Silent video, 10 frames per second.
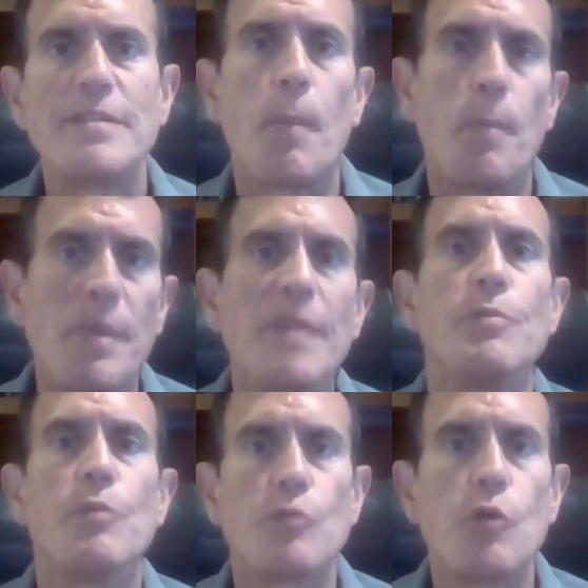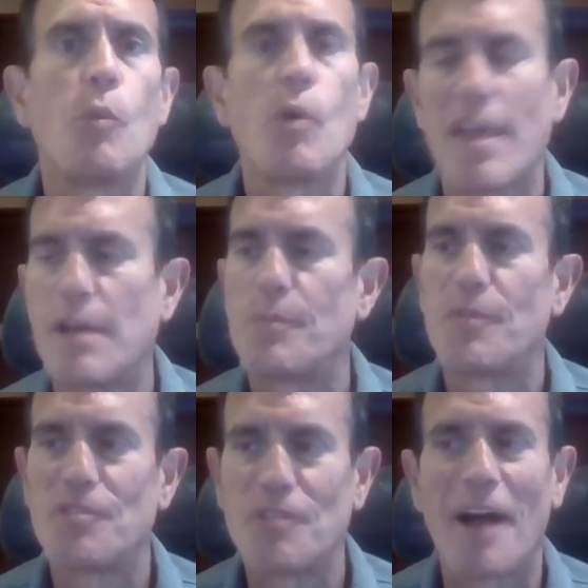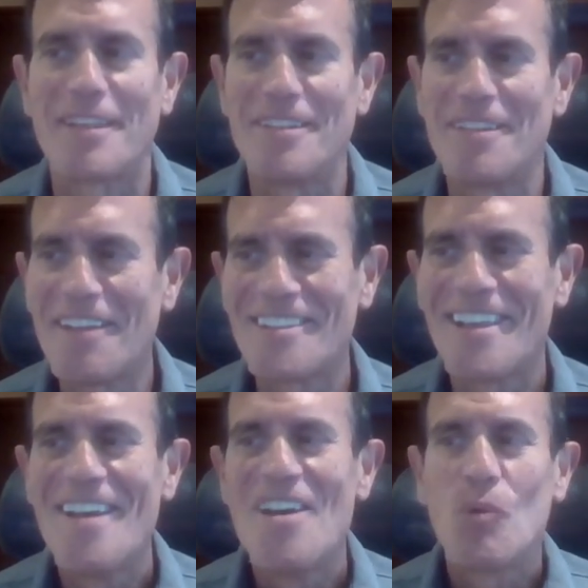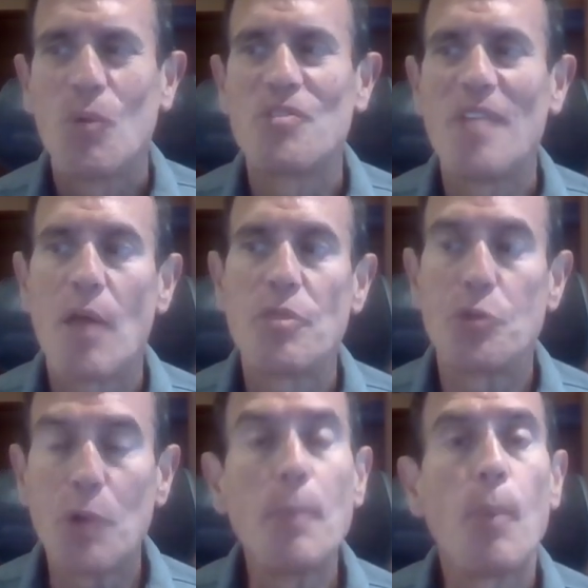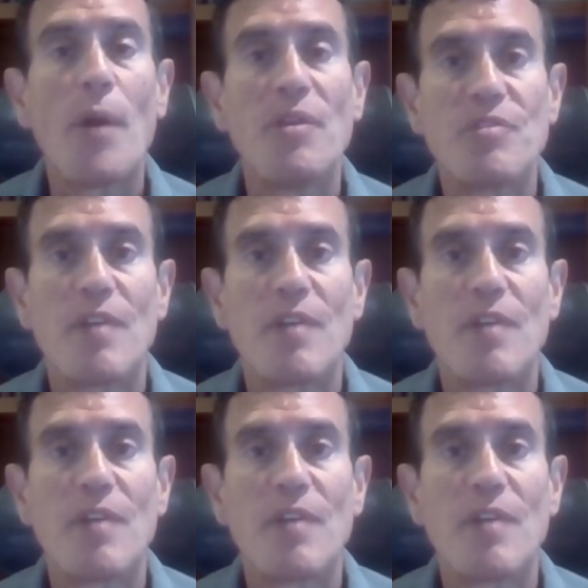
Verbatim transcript: to beat the global cannabis stock index, was down 3.7%,